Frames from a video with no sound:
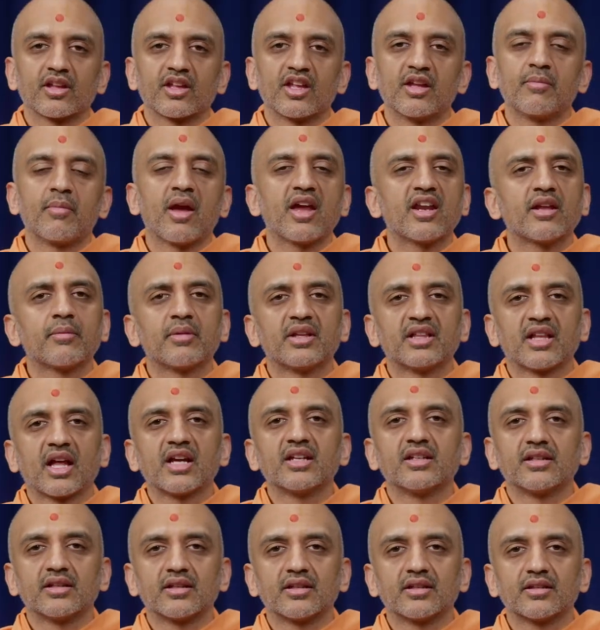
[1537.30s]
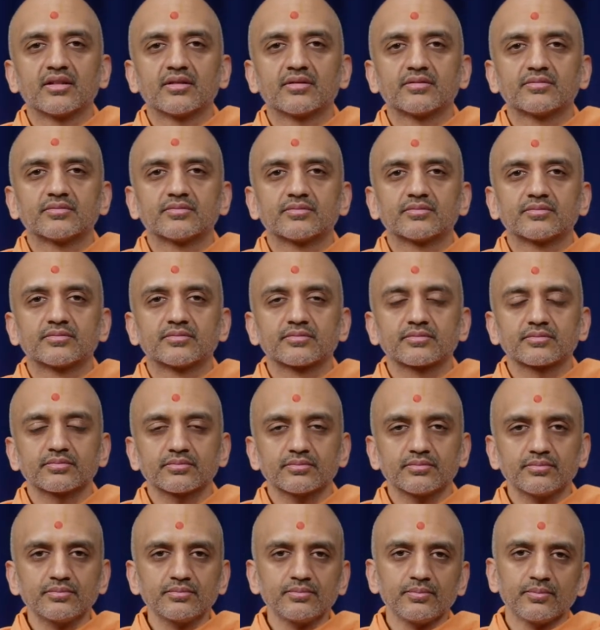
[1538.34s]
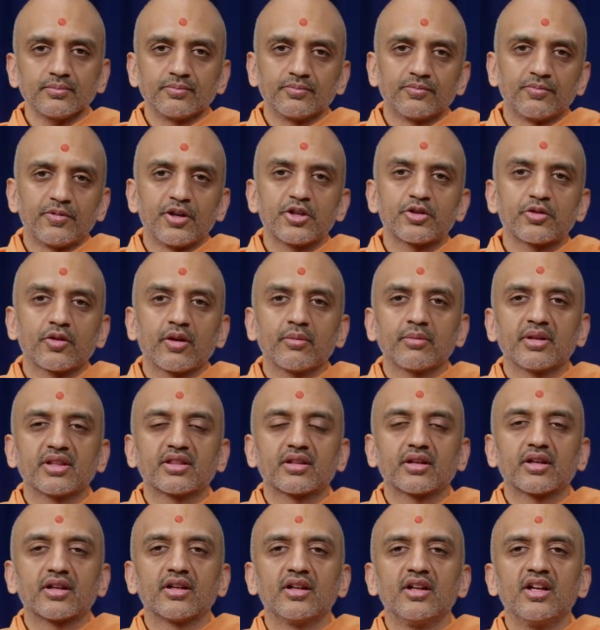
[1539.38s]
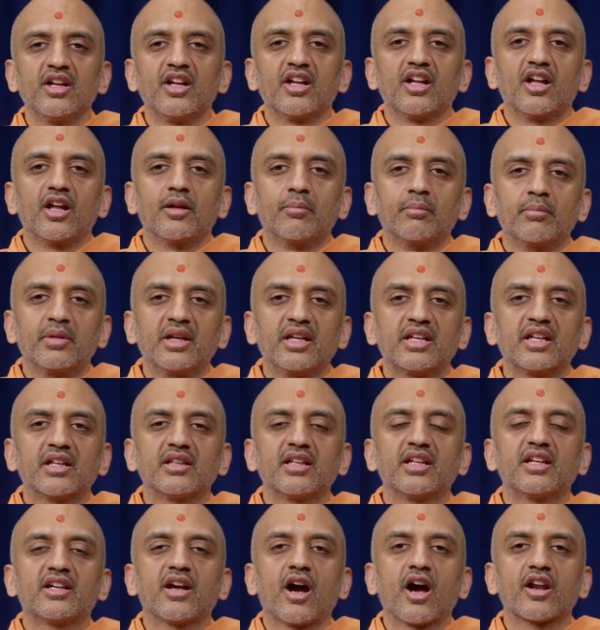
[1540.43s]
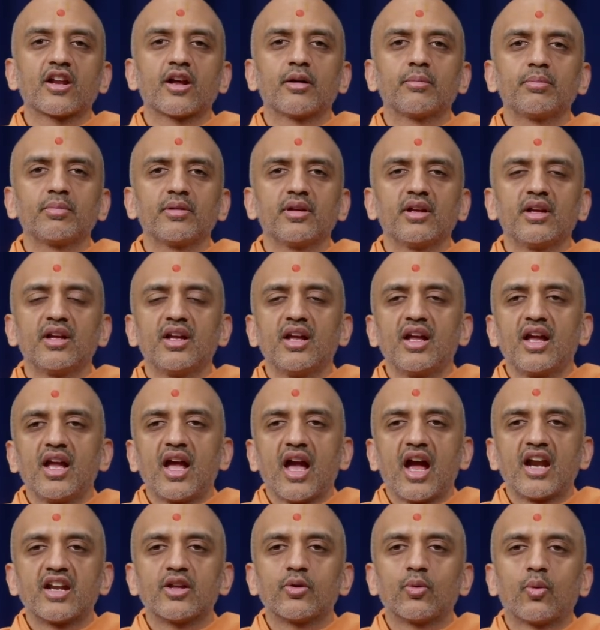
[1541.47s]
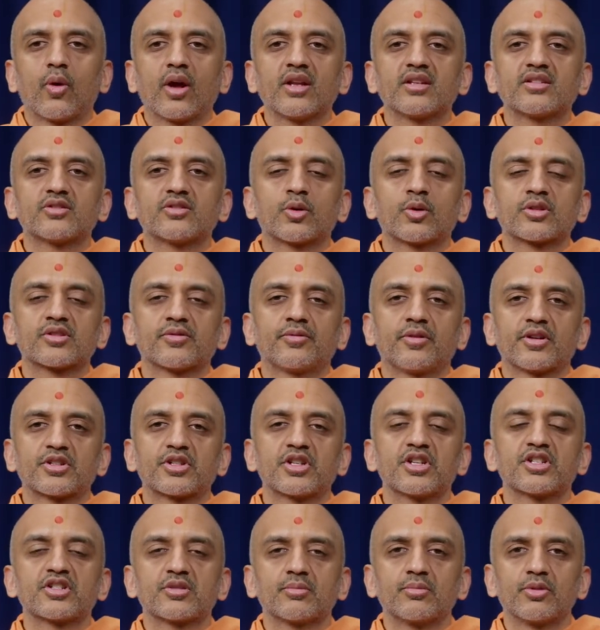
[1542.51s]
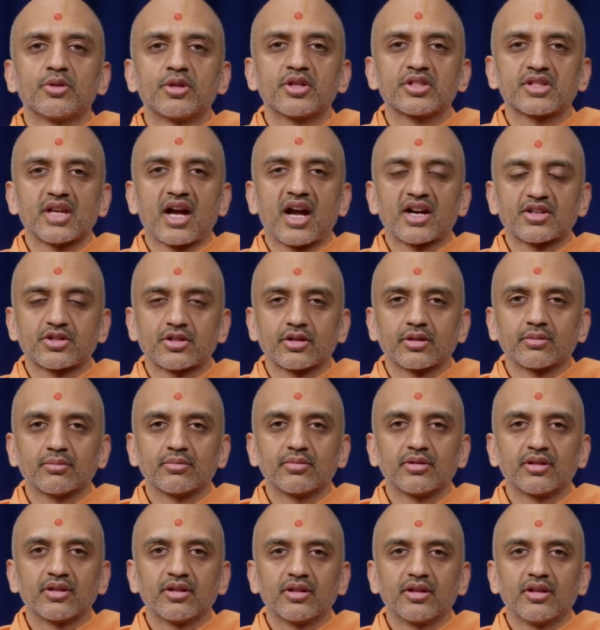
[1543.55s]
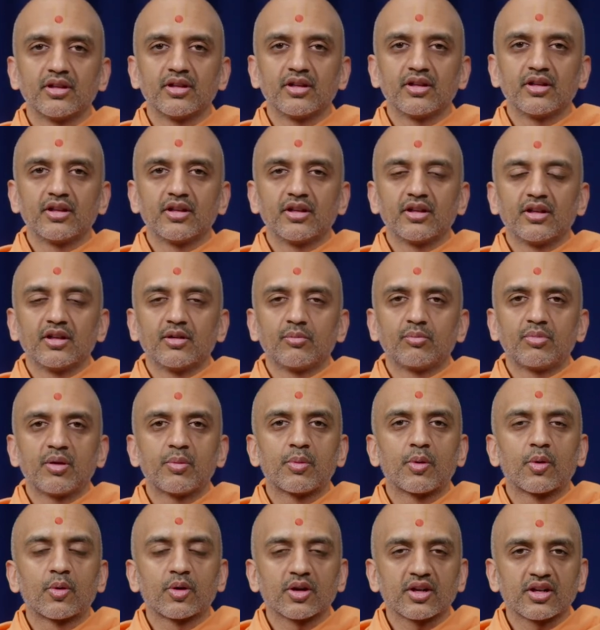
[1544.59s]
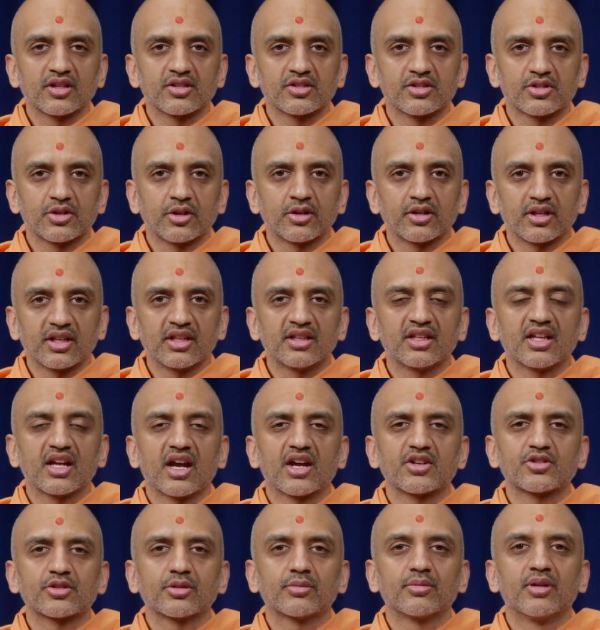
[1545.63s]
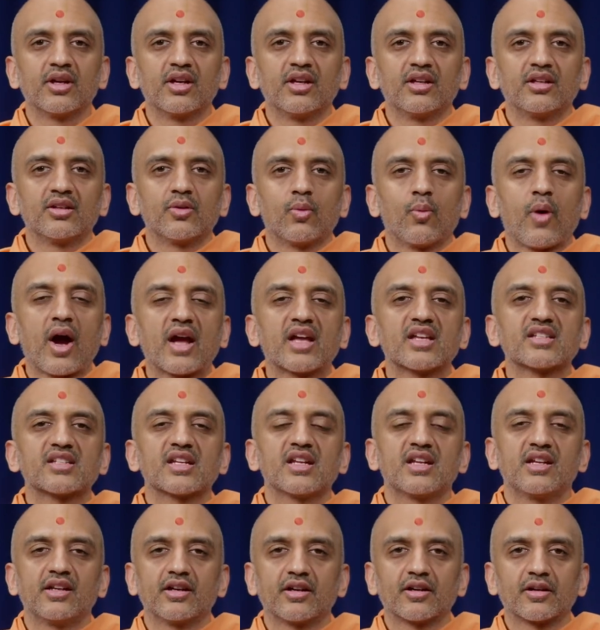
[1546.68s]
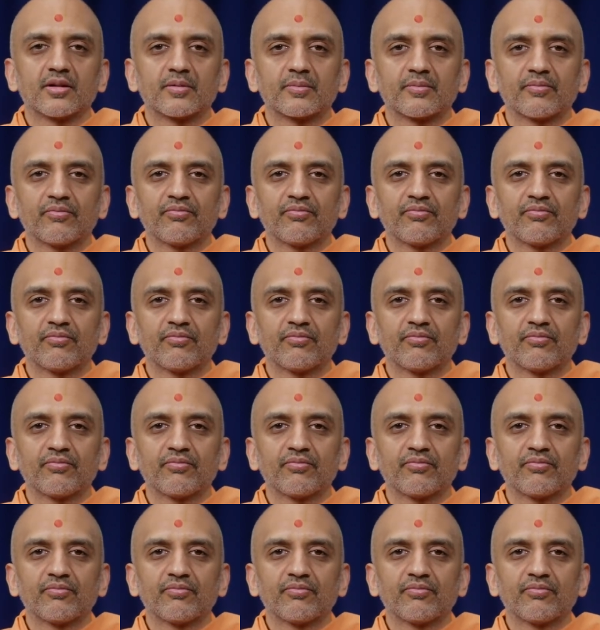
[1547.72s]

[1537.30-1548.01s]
He made him enlightened. Vishwamitra immediately got up and he went towards Vashisht Muni's ashram. People were concerned in the ashram, why is he here?